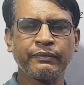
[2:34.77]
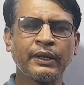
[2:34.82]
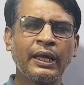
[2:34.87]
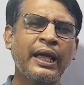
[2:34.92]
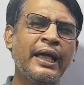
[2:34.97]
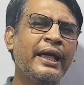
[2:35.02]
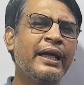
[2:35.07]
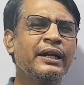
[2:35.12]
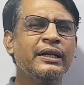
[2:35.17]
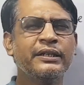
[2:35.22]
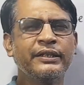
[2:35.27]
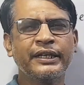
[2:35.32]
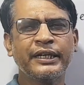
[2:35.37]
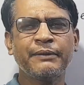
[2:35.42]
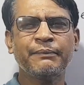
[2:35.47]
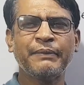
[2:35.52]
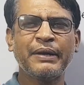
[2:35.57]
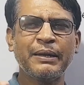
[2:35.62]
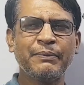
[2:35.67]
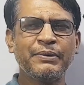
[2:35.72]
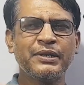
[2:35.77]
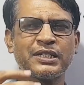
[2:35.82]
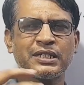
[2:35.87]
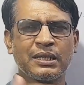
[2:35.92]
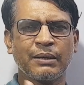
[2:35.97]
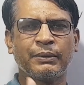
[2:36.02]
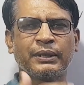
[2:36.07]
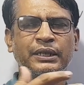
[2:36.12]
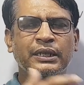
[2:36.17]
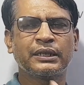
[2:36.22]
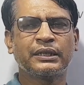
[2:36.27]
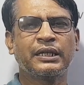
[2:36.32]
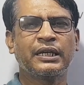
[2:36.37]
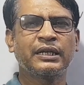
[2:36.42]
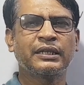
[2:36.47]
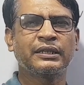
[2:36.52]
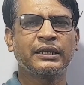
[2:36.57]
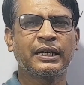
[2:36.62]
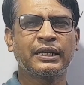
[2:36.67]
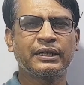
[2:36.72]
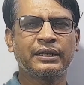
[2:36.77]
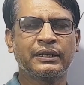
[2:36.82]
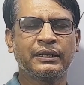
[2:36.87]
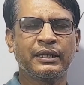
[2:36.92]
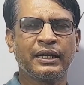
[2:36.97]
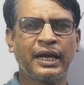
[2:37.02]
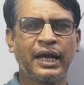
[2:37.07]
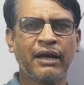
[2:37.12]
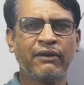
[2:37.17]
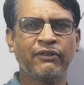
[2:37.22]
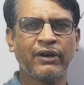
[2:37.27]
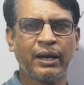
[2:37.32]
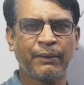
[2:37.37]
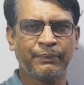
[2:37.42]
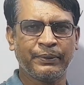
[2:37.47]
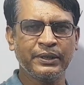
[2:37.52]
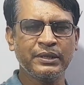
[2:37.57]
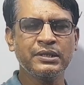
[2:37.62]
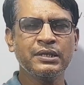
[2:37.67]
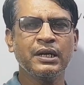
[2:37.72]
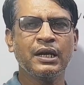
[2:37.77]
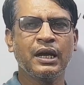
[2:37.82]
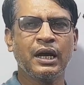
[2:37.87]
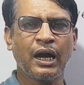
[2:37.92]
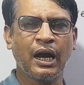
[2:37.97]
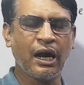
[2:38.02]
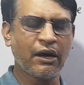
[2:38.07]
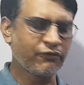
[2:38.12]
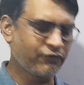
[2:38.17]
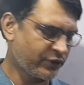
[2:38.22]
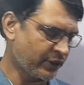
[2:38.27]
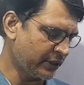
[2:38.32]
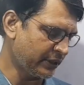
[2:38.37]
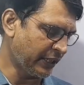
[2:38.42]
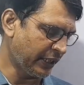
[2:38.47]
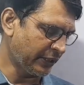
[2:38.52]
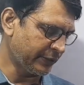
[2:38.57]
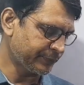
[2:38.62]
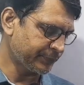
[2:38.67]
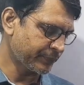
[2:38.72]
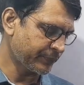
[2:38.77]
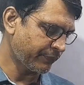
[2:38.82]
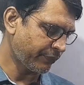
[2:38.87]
and there may be some other thing that have happened after that.